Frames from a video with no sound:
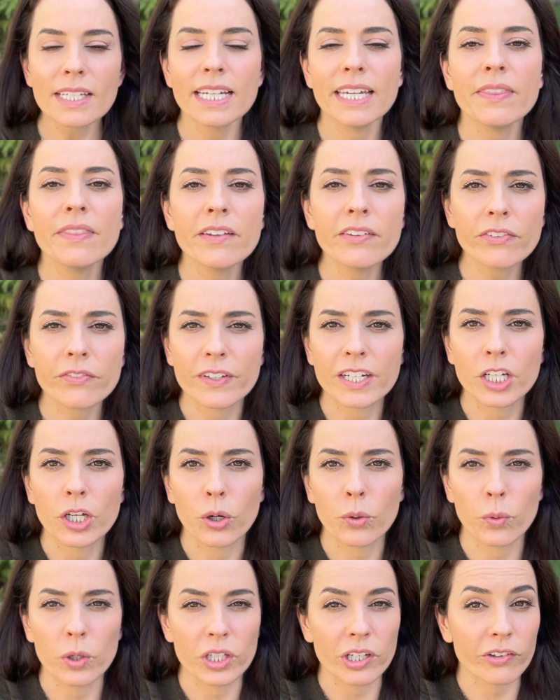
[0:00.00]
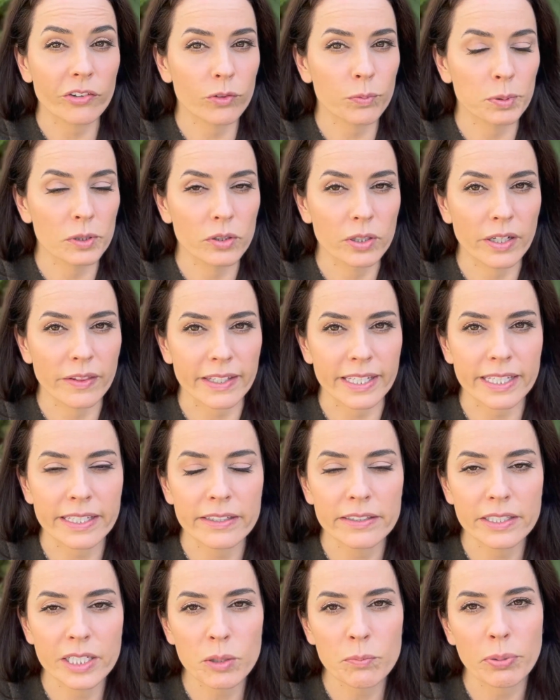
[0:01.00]
In this video, we'll explore the
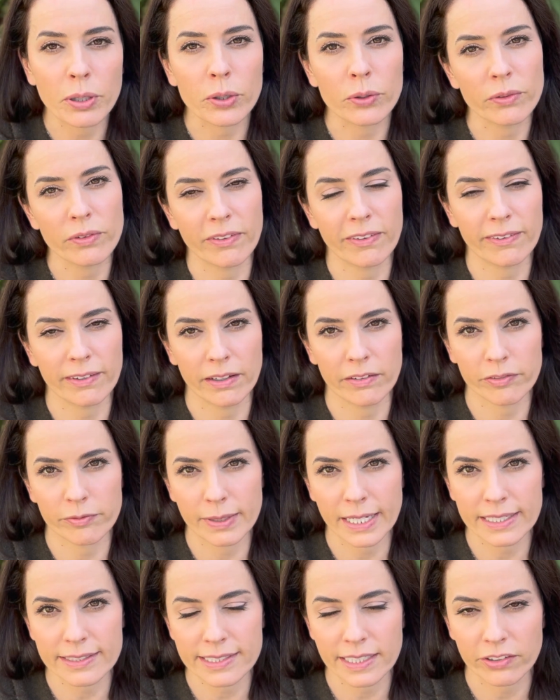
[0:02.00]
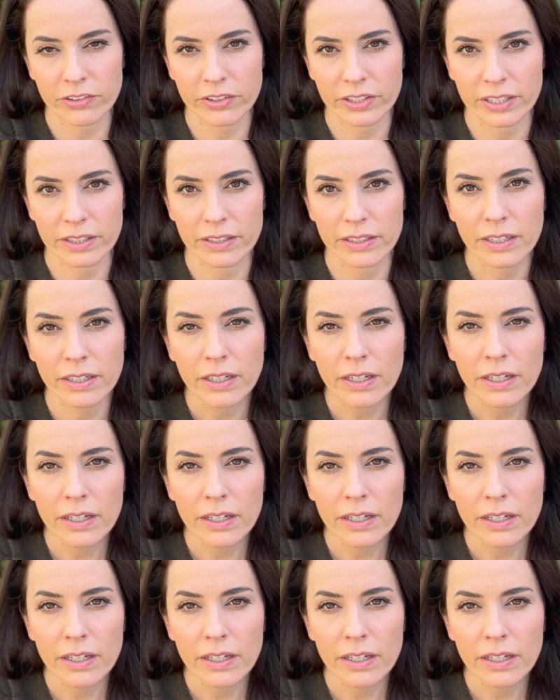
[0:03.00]
healing potency of meditation,